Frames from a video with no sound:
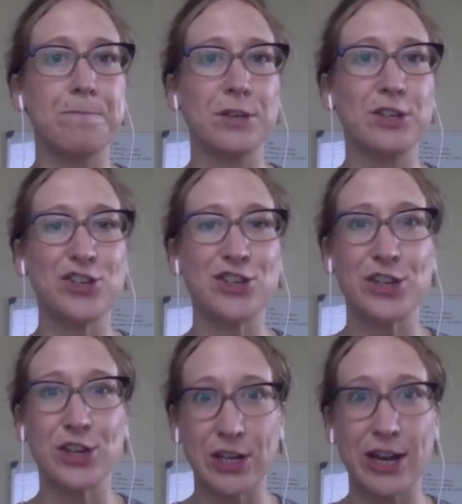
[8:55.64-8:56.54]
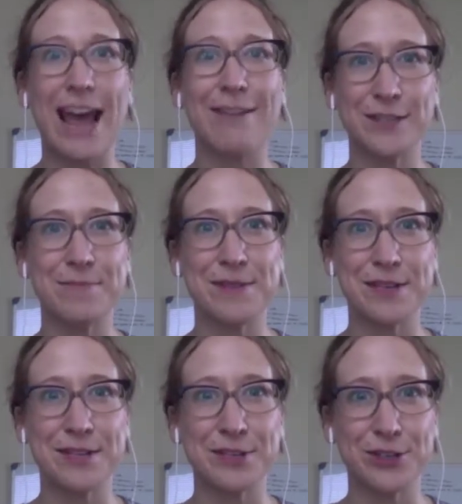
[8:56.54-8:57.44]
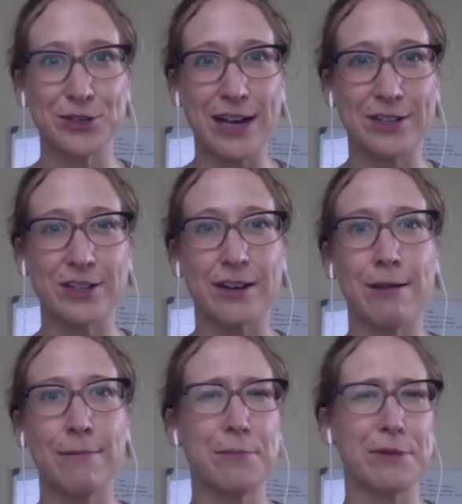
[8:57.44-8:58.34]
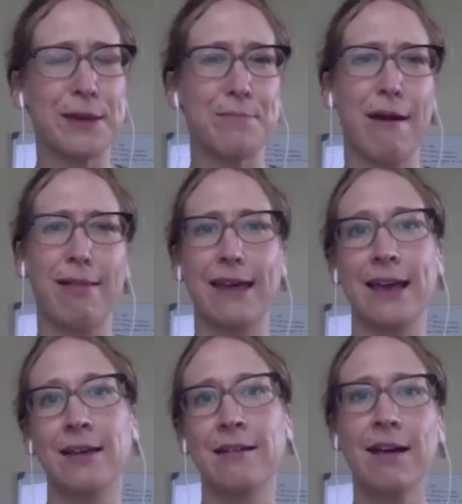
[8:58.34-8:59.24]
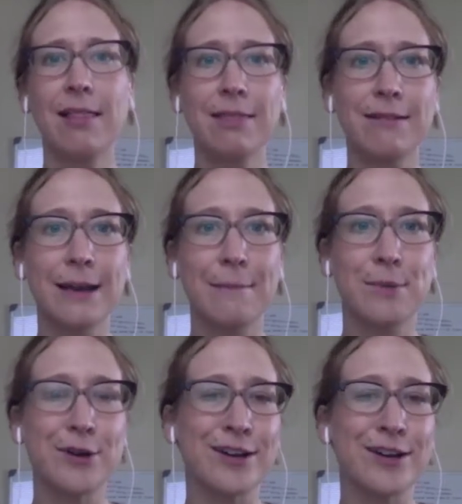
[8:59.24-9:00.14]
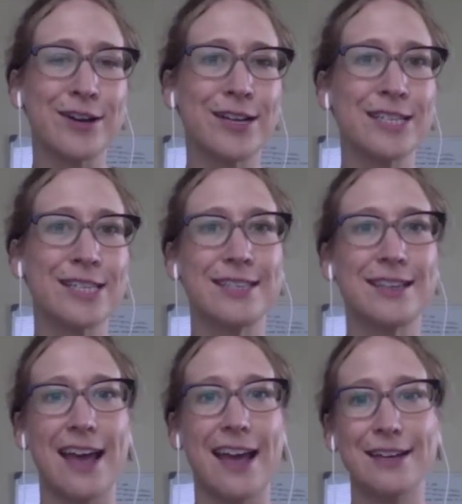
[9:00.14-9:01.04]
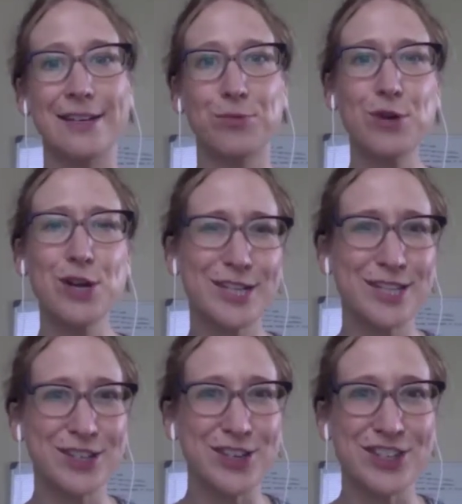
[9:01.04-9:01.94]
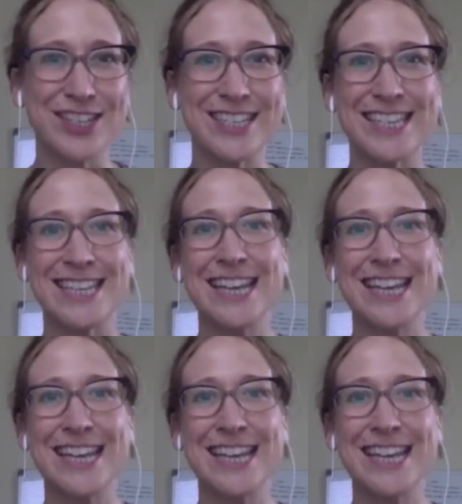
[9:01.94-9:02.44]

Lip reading: she could have something to distract her. I remember they brought like coloring books and word searches and